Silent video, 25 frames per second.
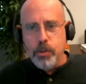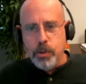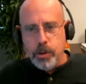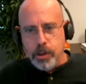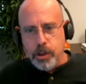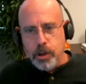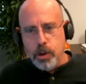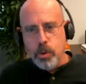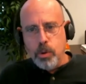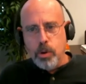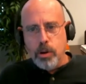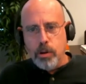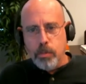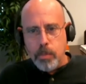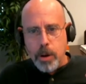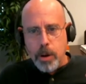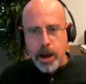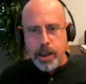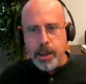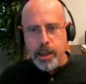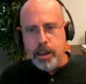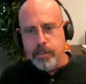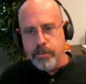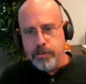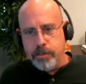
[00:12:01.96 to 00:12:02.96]
you or
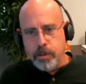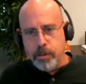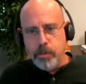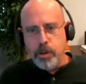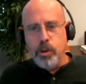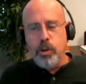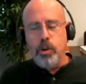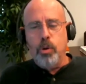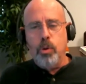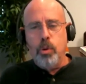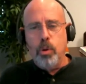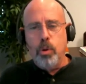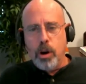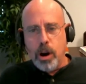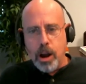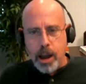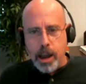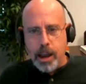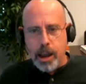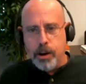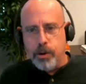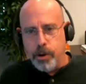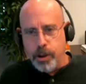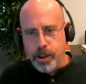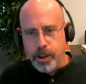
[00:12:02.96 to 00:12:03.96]
buying from you or
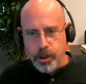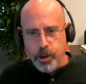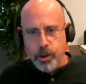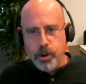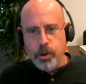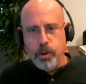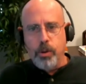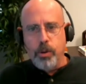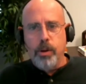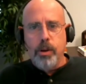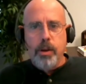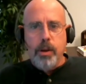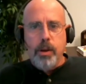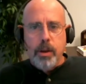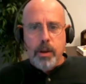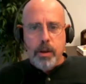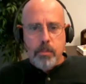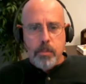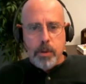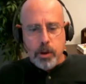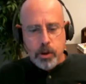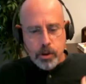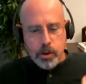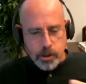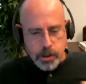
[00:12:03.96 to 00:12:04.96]
hiring you,
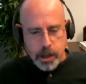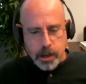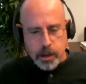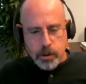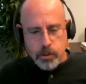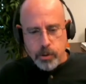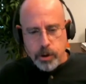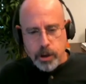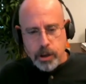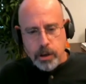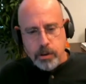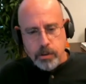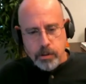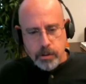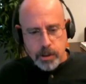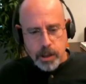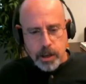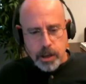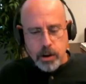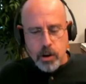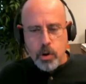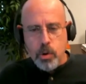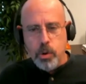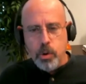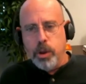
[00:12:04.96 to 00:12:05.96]
because
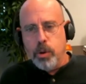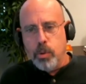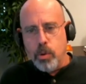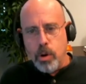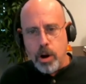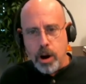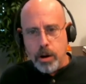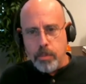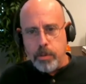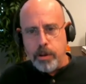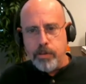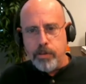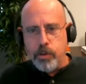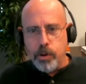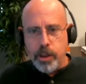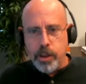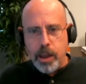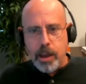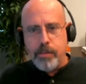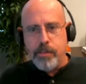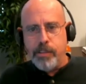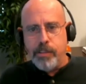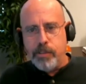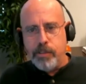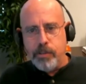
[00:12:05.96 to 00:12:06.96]
they know who you are before they
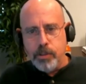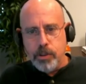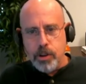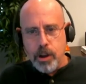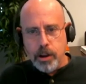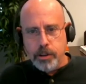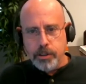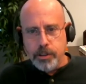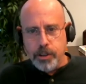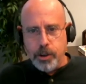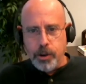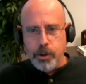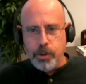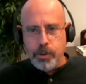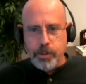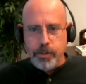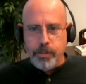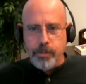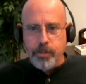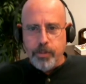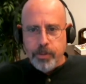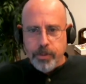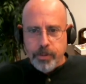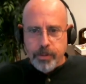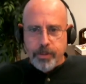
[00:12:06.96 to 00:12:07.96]
ever even talk to you.
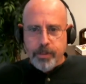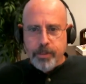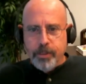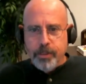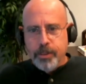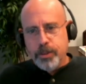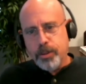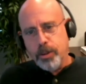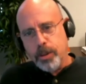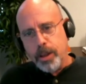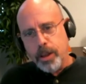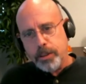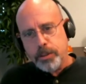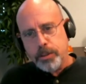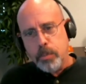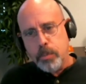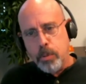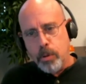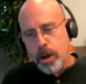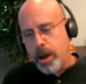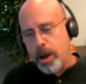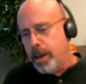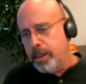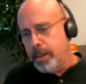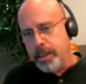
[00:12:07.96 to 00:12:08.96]
So
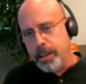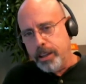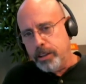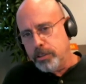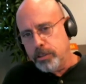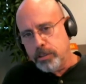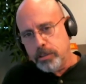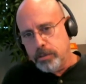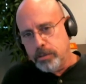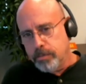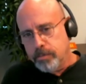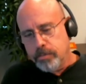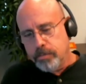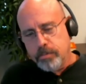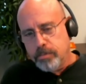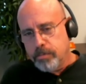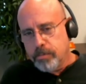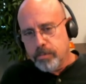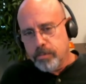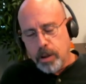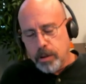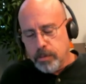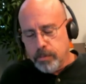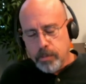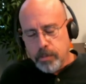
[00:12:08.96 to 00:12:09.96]
I think it's
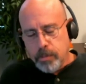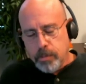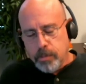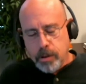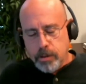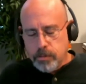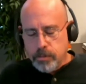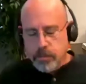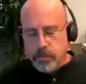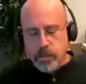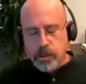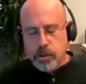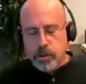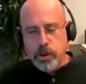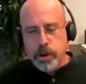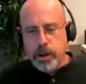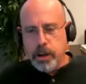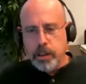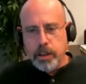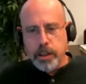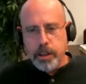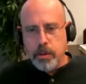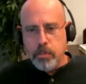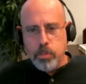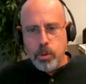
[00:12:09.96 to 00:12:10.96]

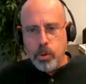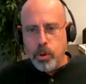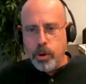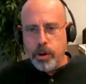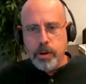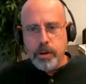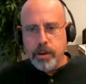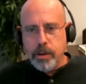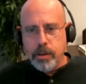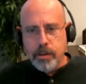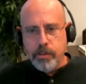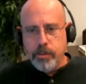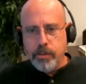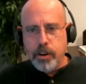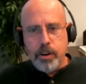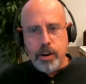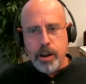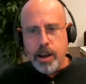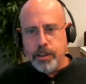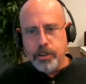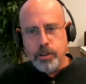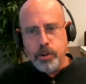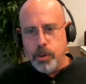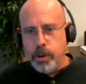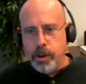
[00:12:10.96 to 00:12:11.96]
critically important. If you're
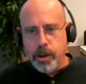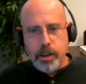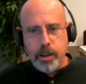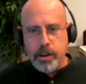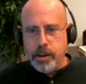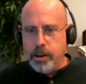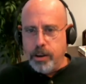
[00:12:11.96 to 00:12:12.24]
not doing it,